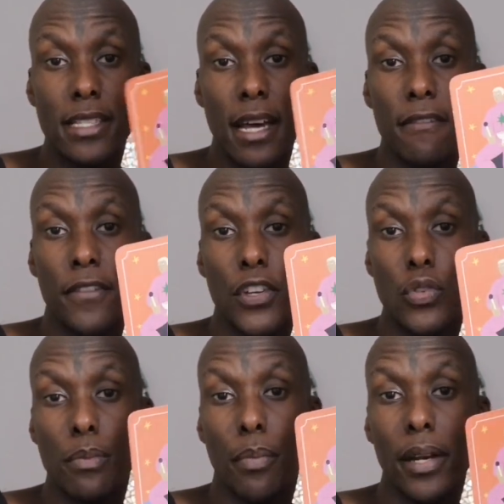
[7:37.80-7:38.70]
It's time for
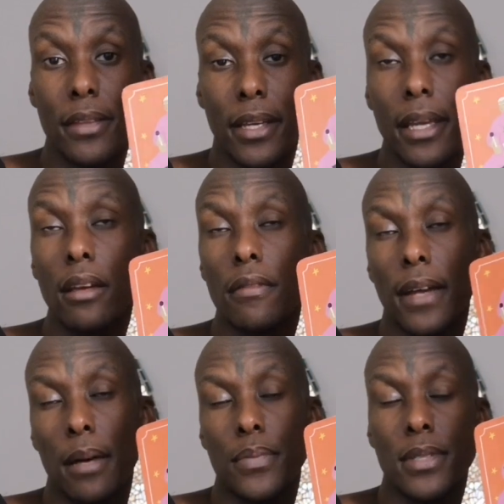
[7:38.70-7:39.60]
you to embody the King
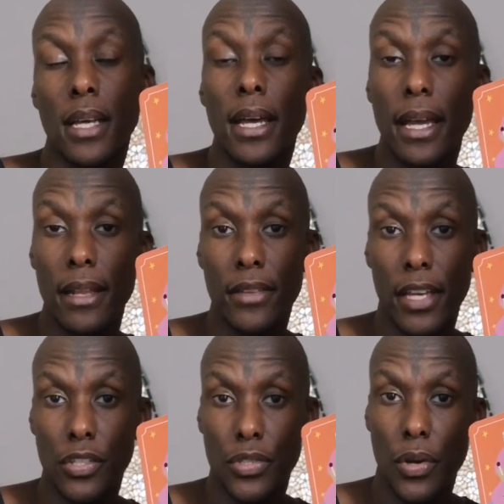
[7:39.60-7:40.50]
of Cups in
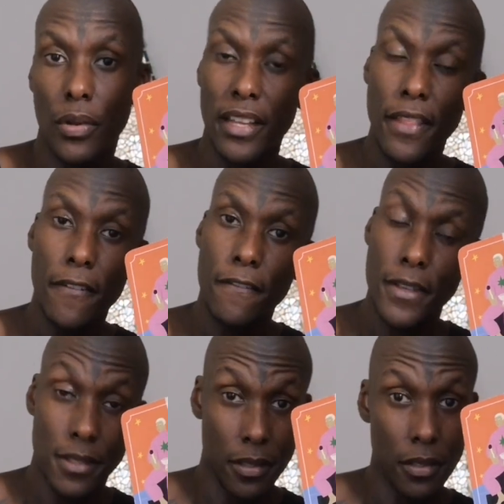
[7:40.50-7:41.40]
the external, in the
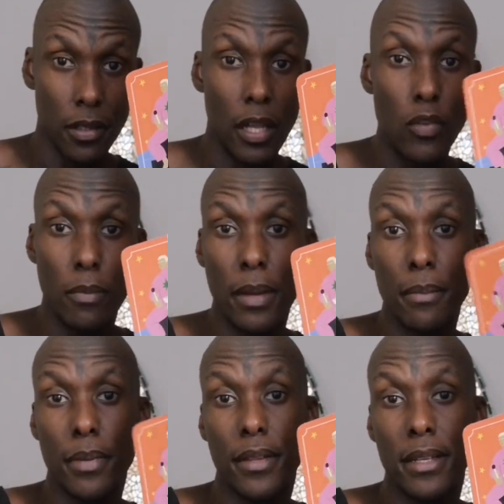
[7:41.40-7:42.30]
physical. And
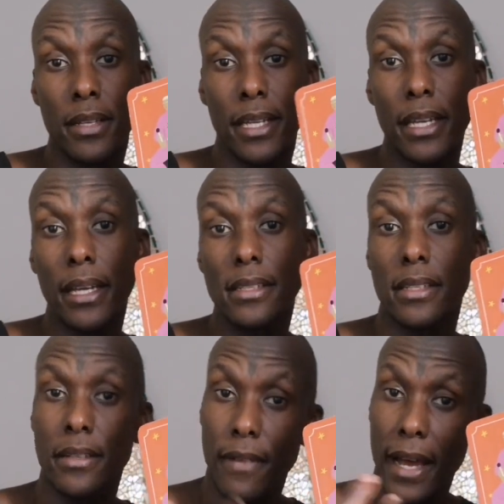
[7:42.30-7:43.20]
remember, the King
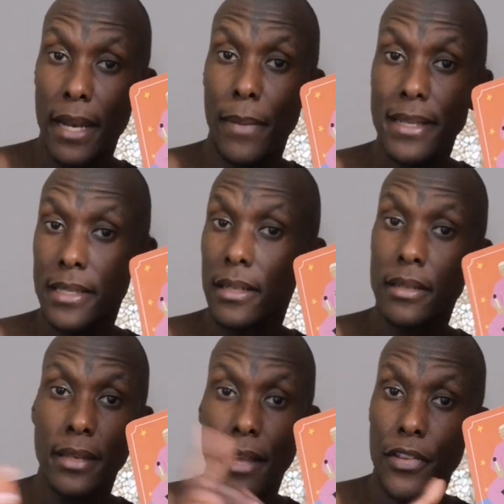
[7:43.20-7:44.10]
is the divine
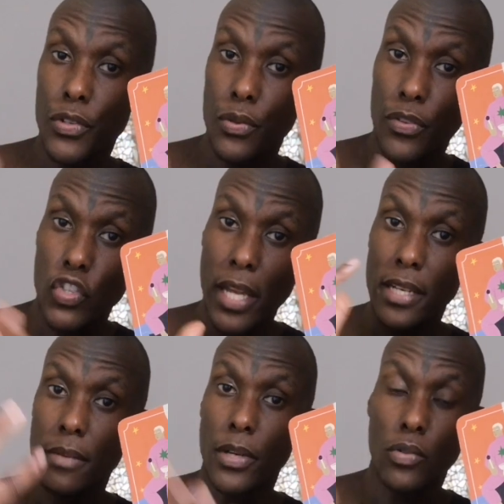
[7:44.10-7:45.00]
masculine, nothing to do with
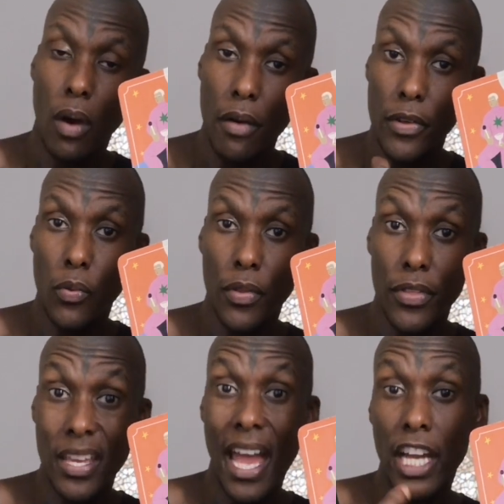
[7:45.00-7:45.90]
gender, but rather
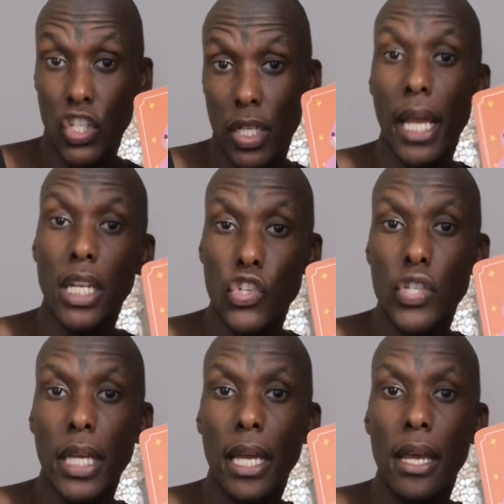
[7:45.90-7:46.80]
with the action
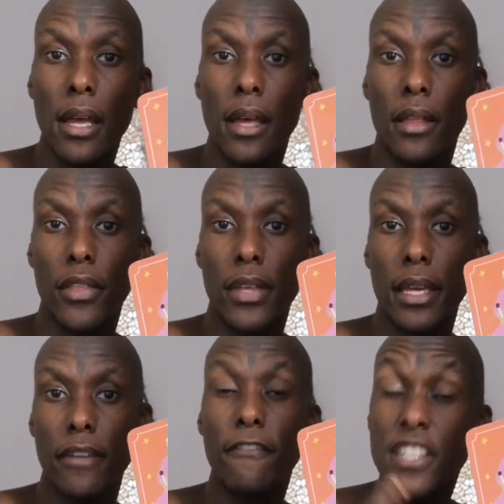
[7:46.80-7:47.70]
energy,
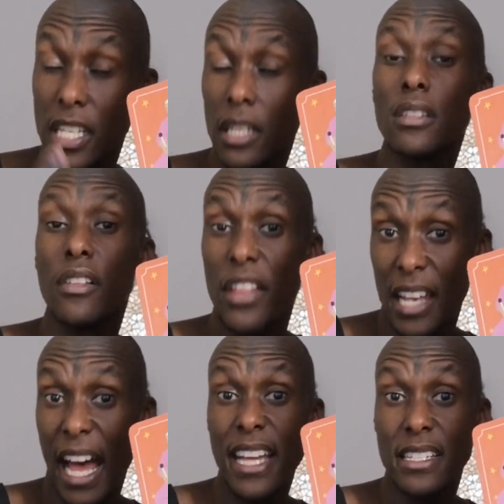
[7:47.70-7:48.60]
the physical,
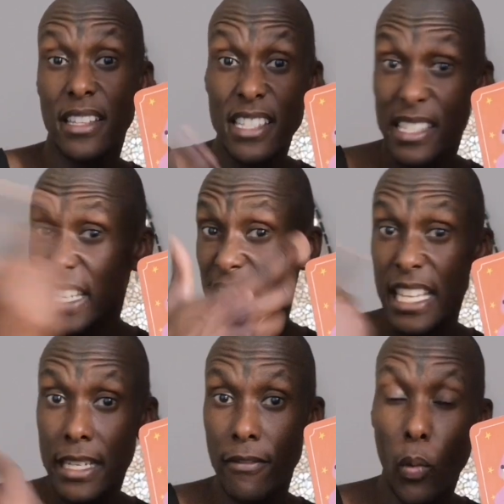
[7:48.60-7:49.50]
the light, the
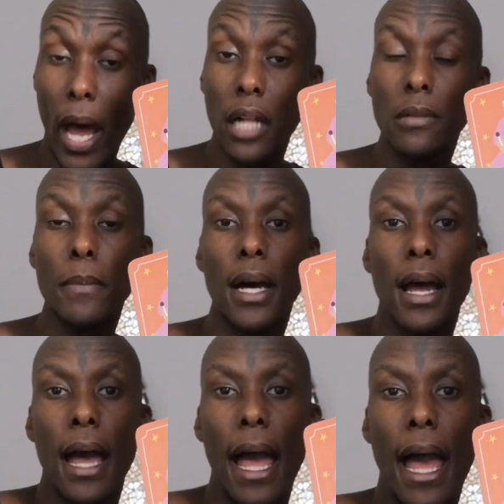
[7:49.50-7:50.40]
seen realm.
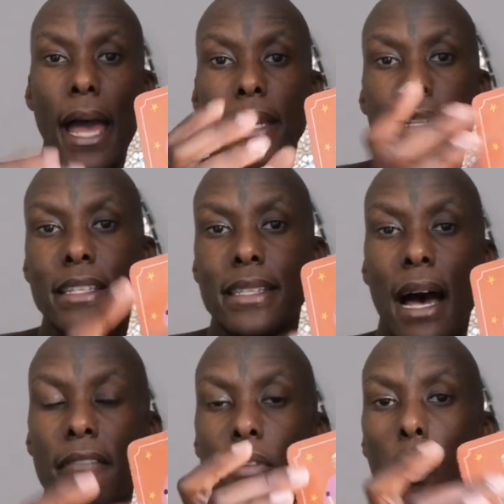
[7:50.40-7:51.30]
And it's
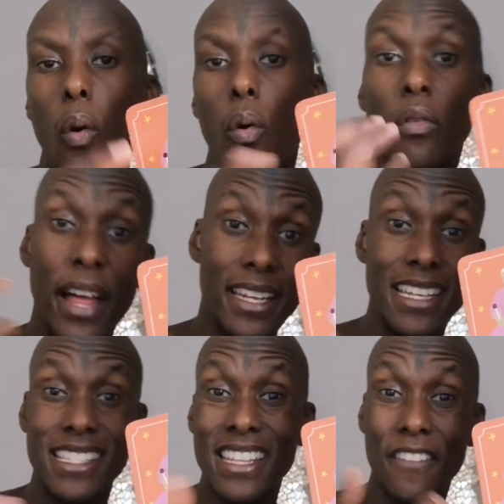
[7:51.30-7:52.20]
time for all that
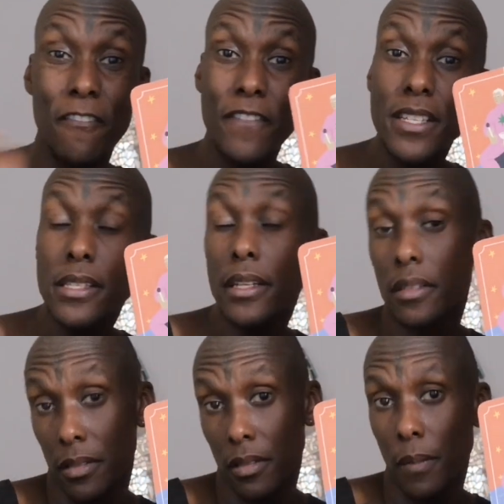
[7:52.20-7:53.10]
is in the
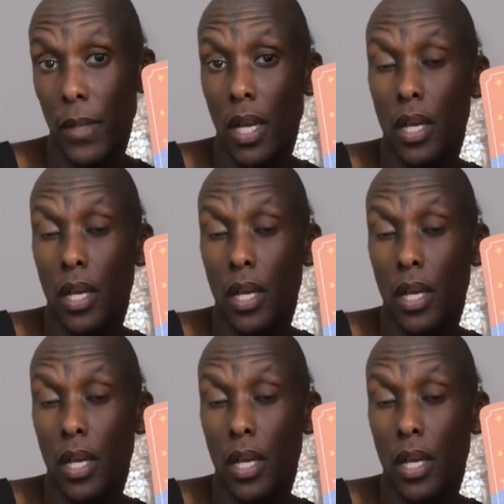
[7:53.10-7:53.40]
physical